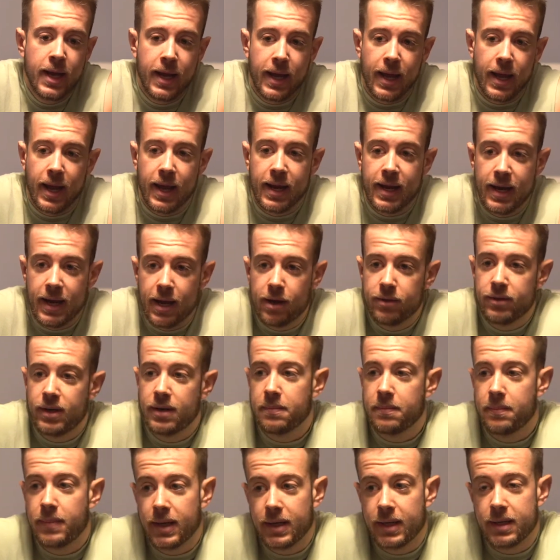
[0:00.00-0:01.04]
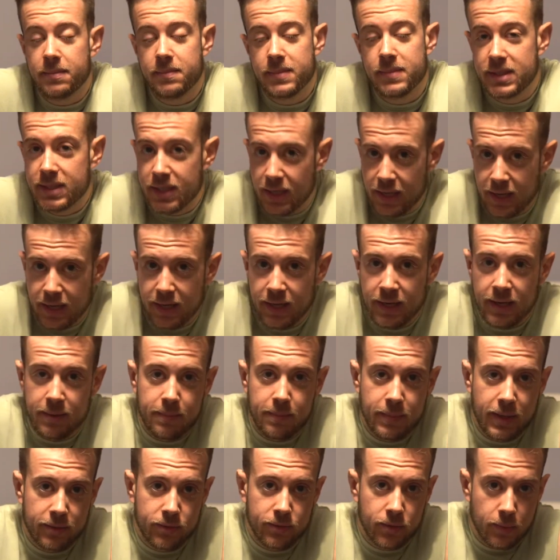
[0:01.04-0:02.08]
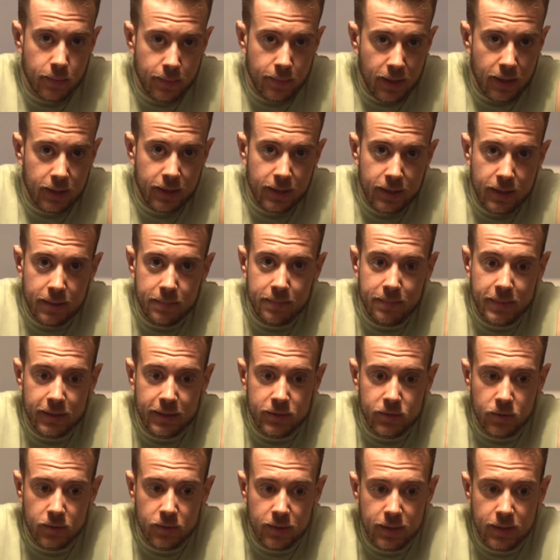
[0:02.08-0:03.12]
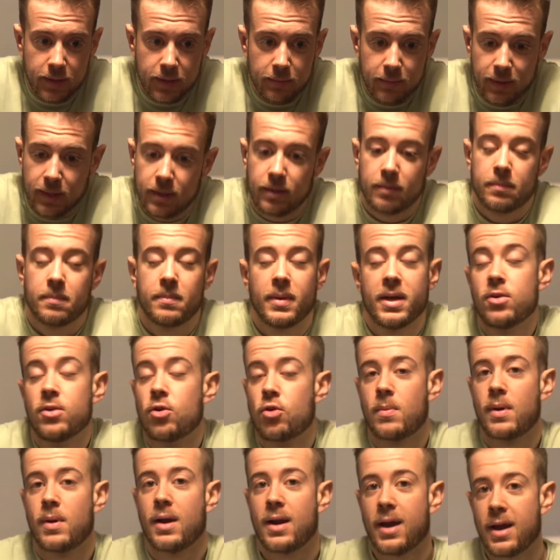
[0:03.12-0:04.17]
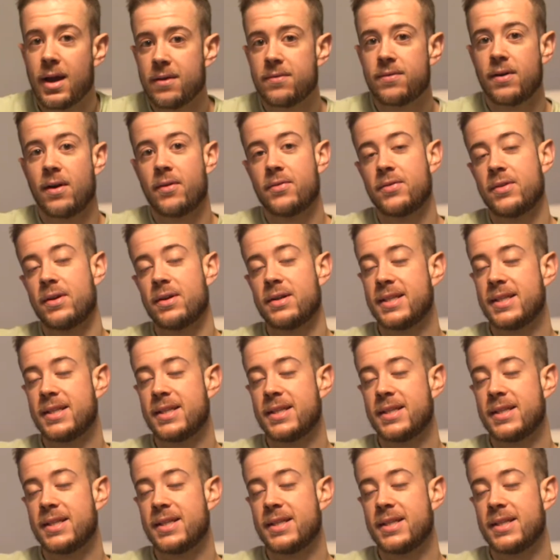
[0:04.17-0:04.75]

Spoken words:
and now that I'm back in BCN and I'm back to the bulk and I'm back to my normal life after